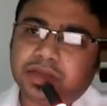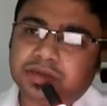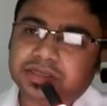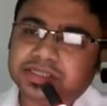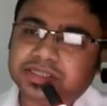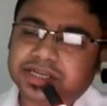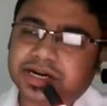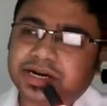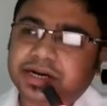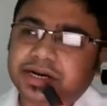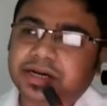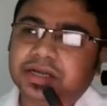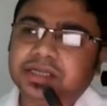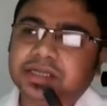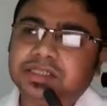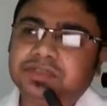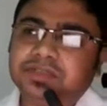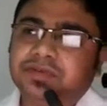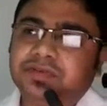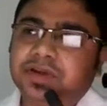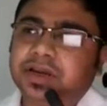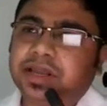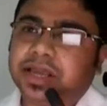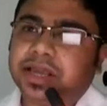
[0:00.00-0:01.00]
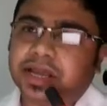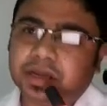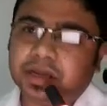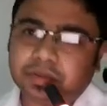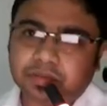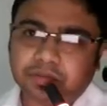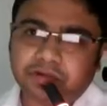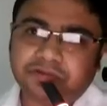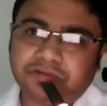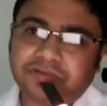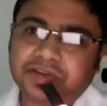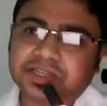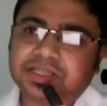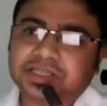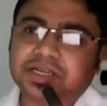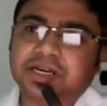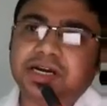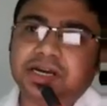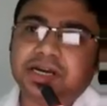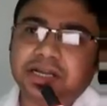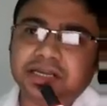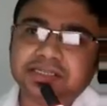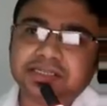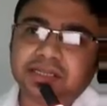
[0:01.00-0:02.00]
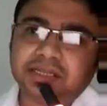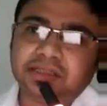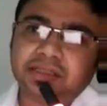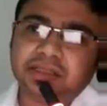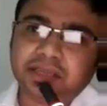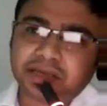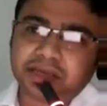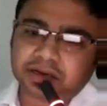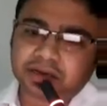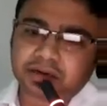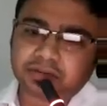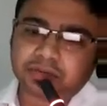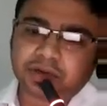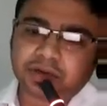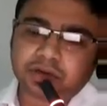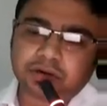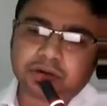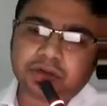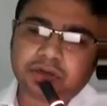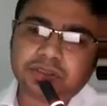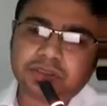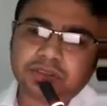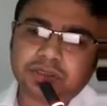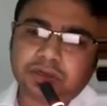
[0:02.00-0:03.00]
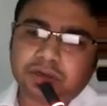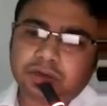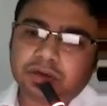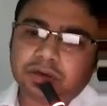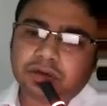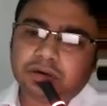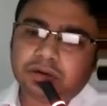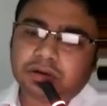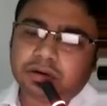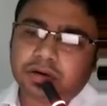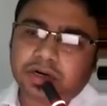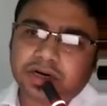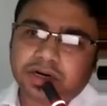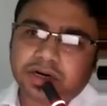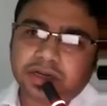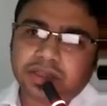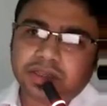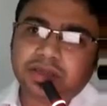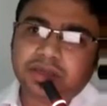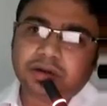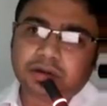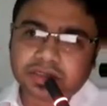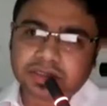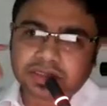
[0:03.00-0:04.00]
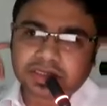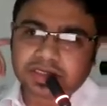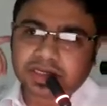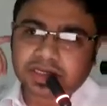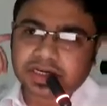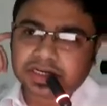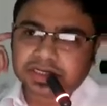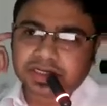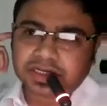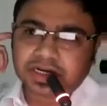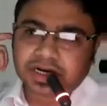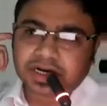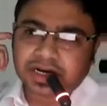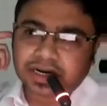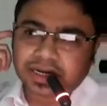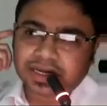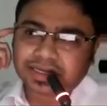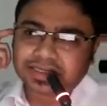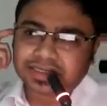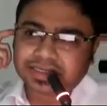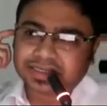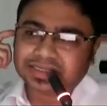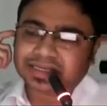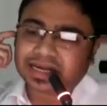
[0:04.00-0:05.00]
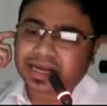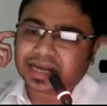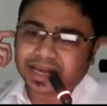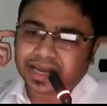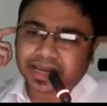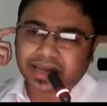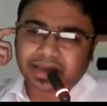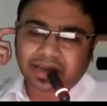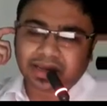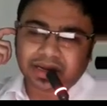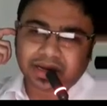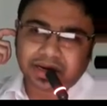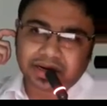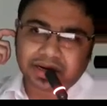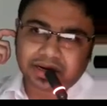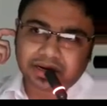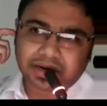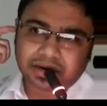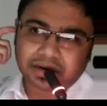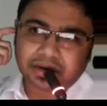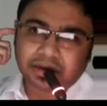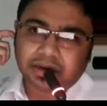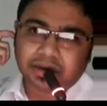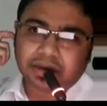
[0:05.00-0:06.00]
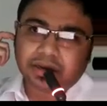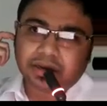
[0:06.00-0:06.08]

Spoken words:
centers where ECMO facilities are there, because already the oxygenation index is high, and